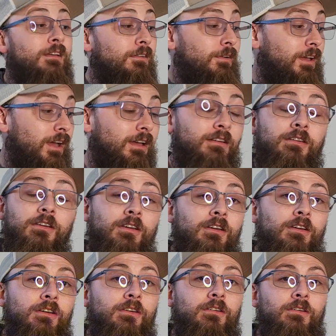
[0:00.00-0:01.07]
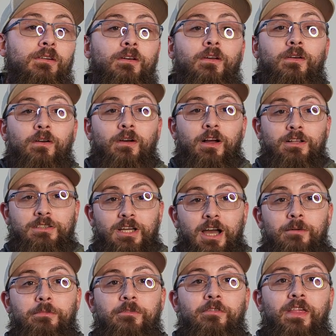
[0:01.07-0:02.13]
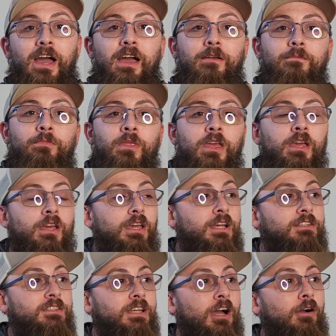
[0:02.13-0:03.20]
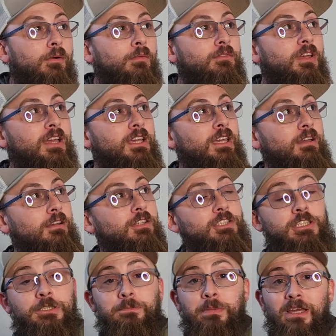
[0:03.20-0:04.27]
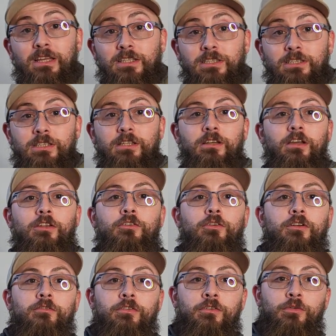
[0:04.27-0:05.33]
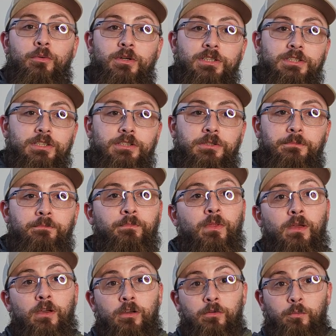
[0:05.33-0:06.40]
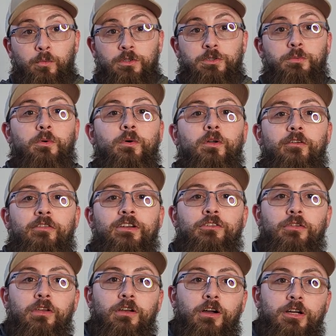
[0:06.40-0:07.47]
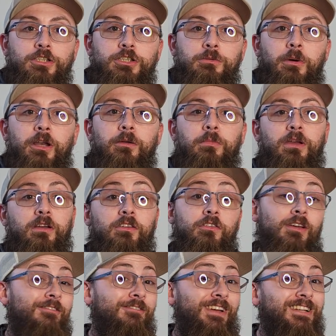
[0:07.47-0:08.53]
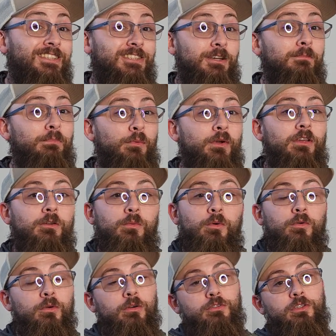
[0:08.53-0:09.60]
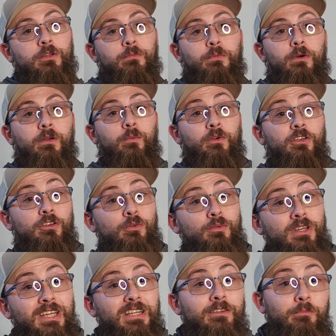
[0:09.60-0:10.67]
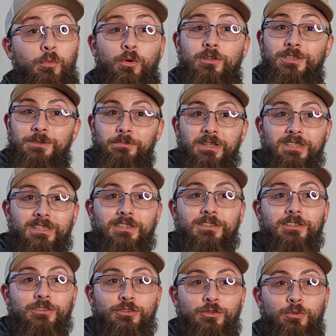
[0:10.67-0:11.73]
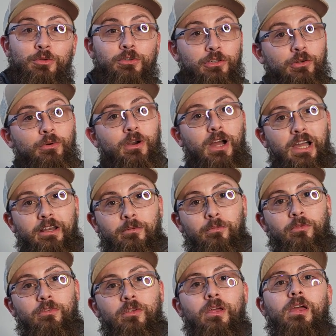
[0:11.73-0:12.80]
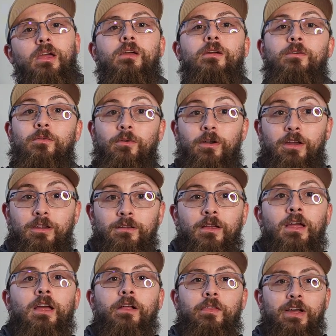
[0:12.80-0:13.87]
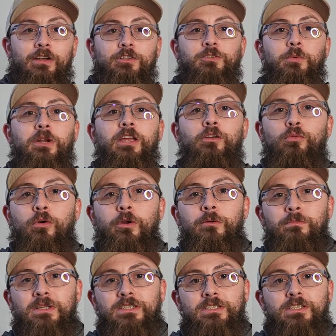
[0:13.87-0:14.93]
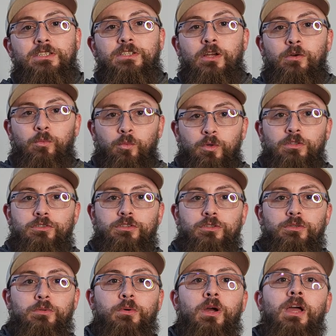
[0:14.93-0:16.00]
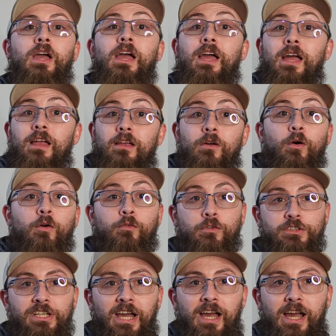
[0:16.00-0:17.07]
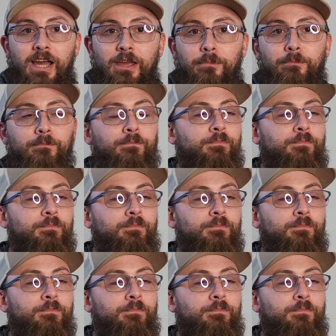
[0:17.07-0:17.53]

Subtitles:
Okay? On top of that, it's now taking space in your inventory system, which will eventually cost you money because at some point you will grow to the point where you need more space to store your items, right? That is what a growing business will do over time.